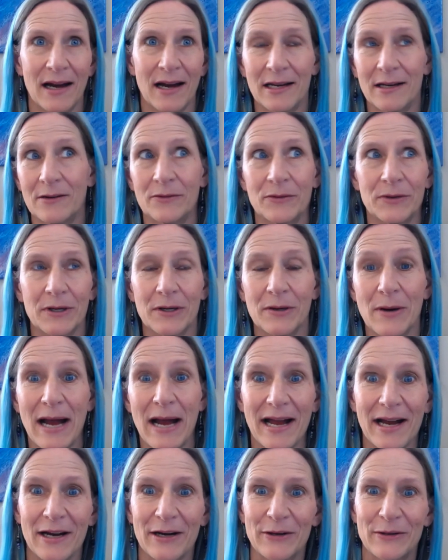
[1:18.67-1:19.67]
I don't know
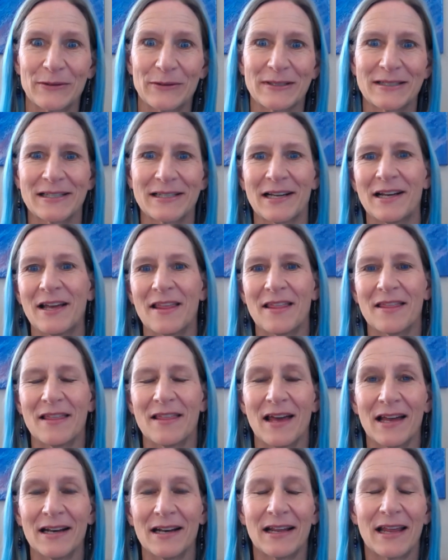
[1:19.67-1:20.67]
hows
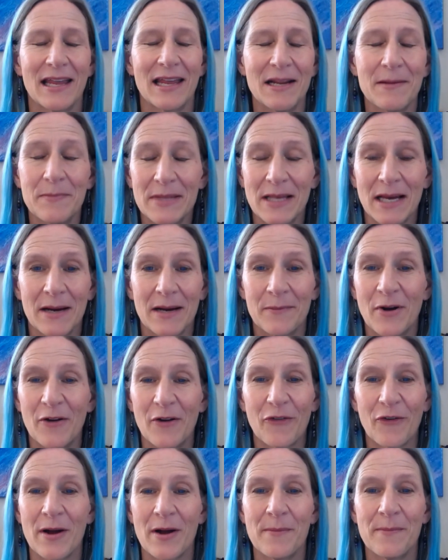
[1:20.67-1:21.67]
that keep them
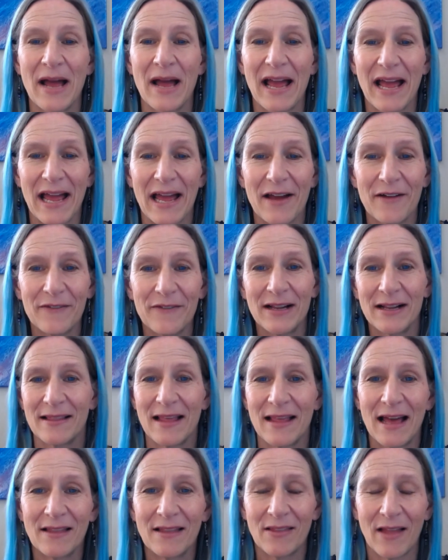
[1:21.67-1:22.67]
from
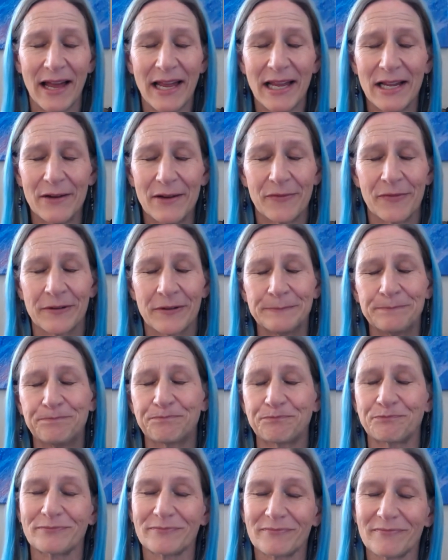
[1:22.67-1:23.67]
having that life.
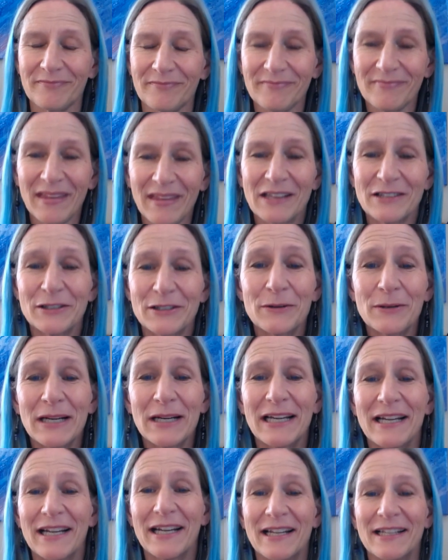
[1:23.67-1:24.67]

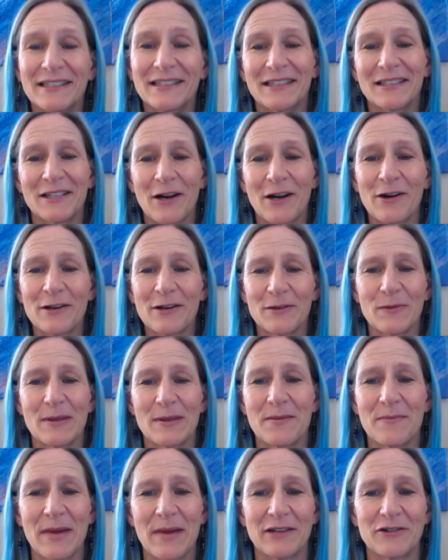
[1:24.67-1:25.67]
So it starts
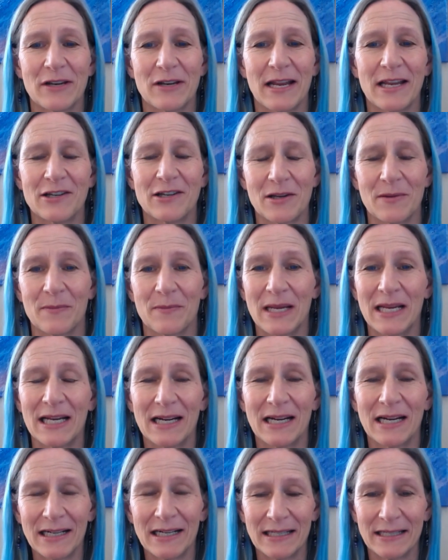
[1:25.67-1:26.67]
with imagination
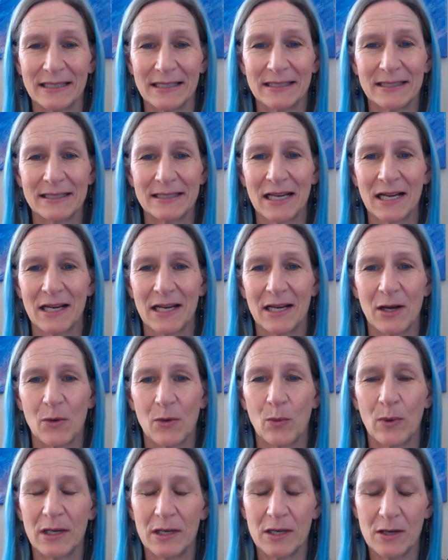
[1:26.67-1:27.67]
because
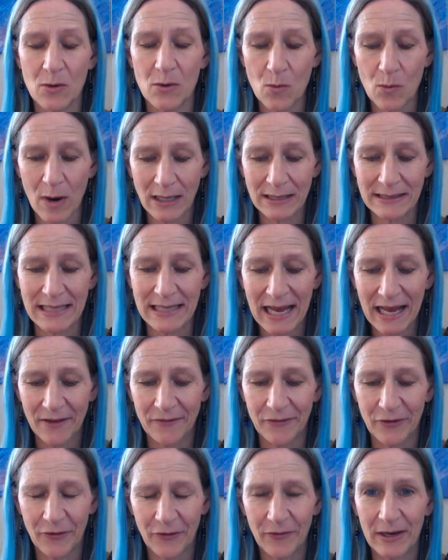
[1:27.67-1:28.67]
when you want to
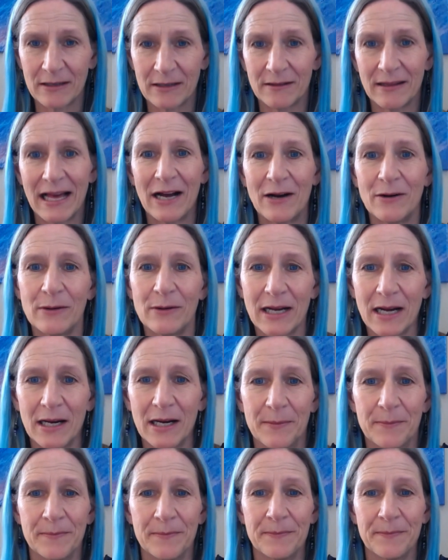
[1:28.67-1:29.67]
have a final
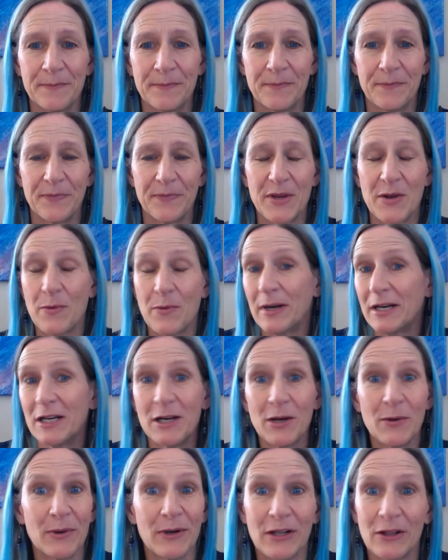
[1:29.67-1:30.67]
outcome, you
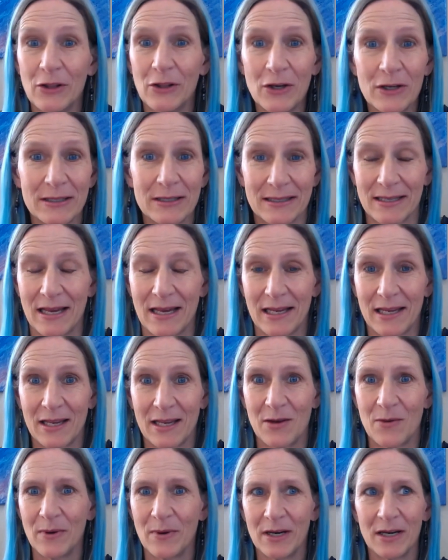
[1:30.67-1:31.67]
want to know what it looks
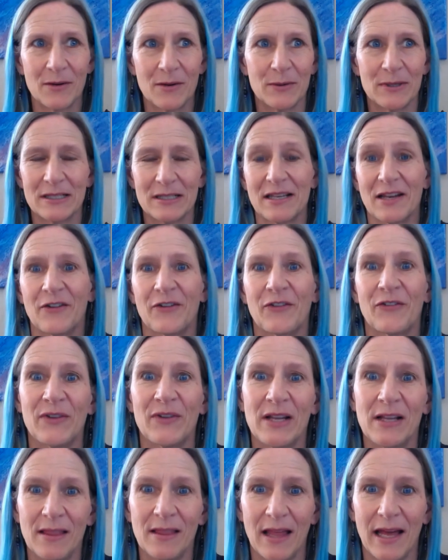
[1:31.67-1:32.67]
like. You want to know what it's going to
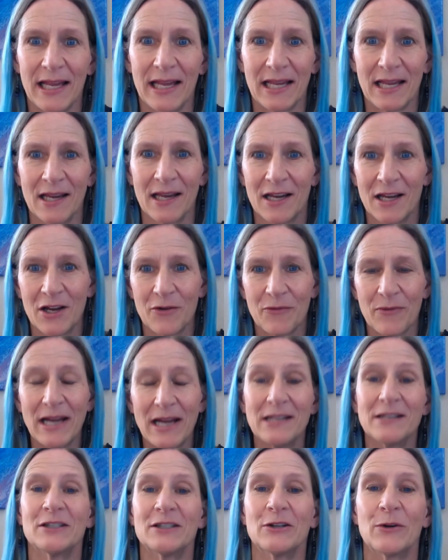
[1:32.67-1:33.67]
feel like,
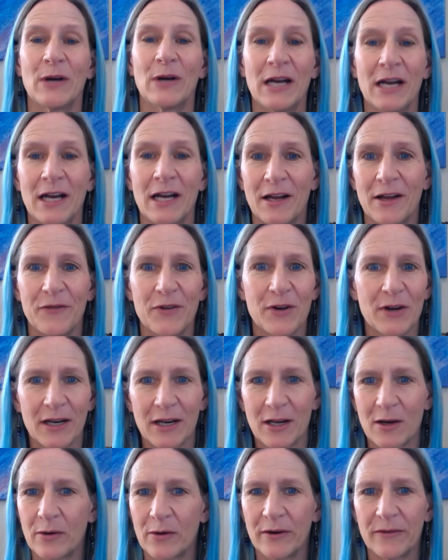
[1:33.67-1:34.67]
right? So if you're
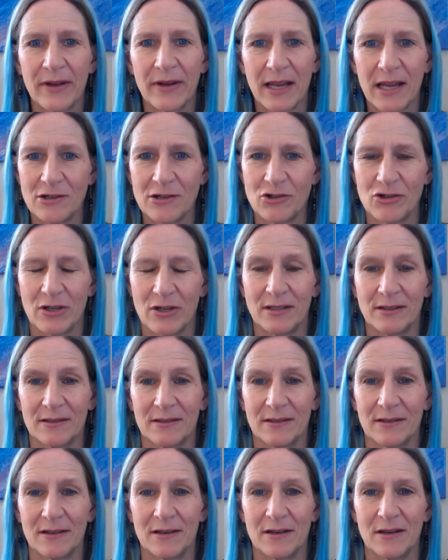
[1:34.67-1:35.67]
going to go on a vacation,
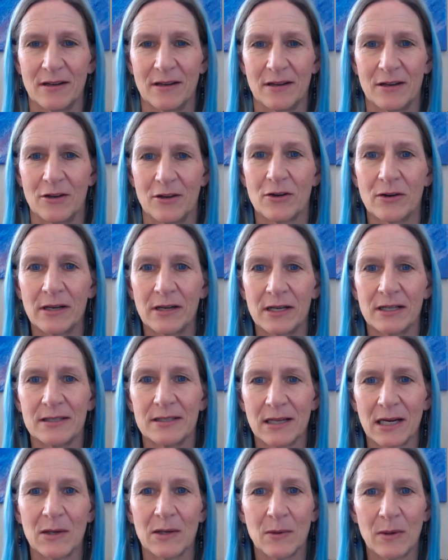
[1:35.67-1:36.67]
you're going to
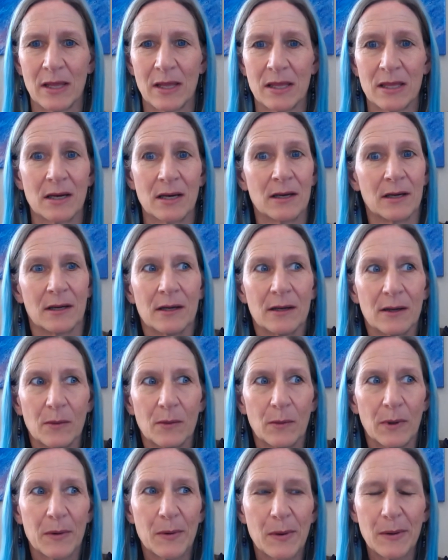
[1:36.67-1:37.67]
start with
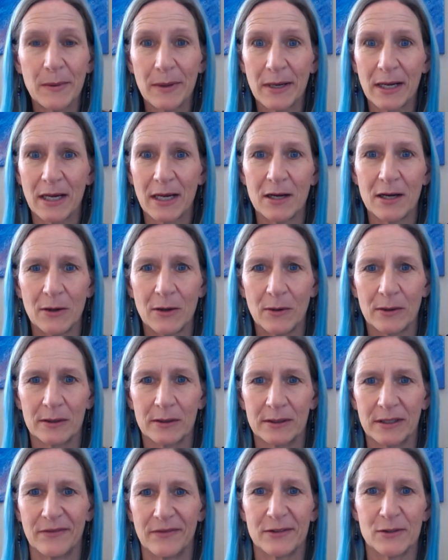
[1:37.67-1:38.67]
where do I want to go?
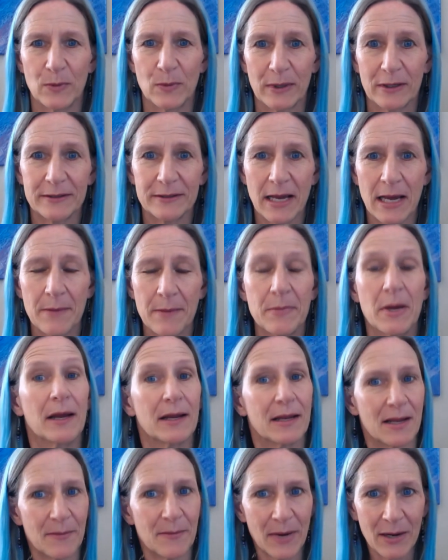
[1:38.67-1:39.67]
If it's wintertime,
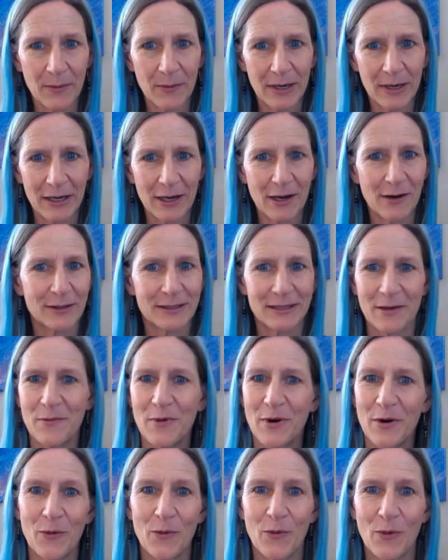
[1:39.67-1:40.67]
you might want to go
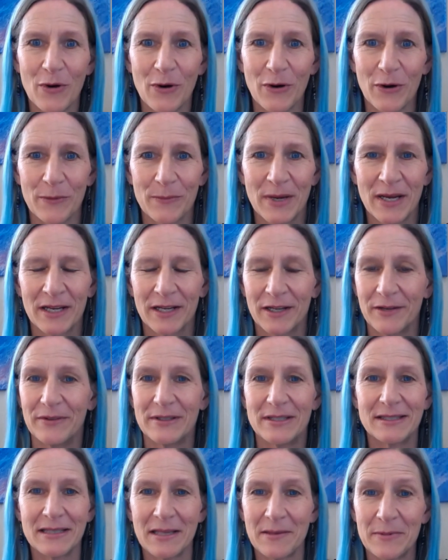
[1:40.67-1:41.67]
somewhere warm.
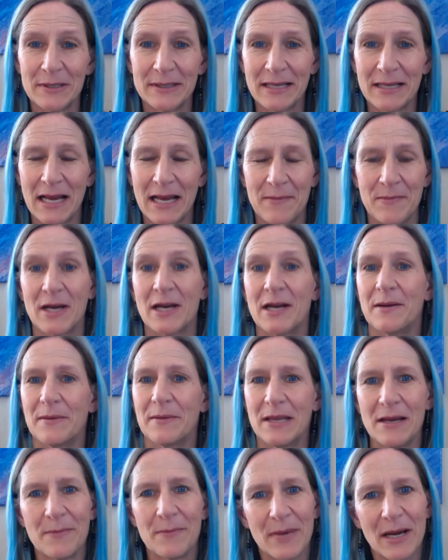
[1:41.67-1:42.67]
If it's summertime,
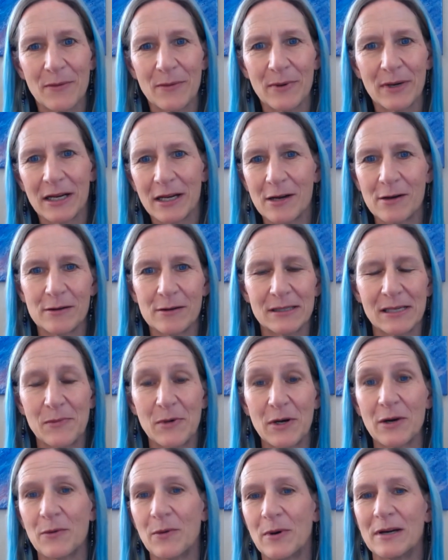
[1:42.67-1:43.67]
you might want to go
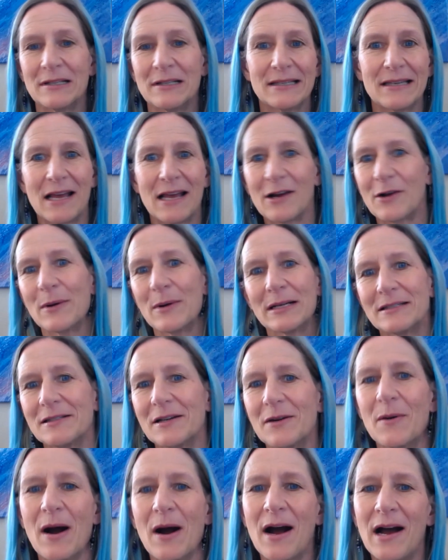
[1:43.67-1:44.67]
somewhere where it's not
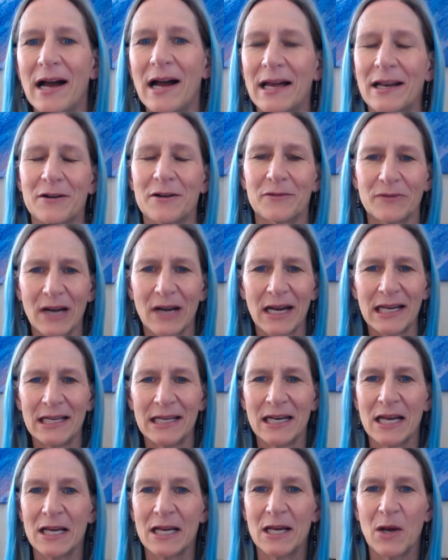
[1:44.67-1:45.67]
quite so hot,
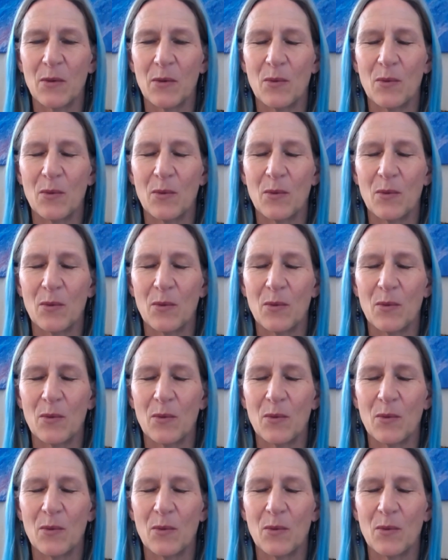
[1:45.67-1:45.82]
right?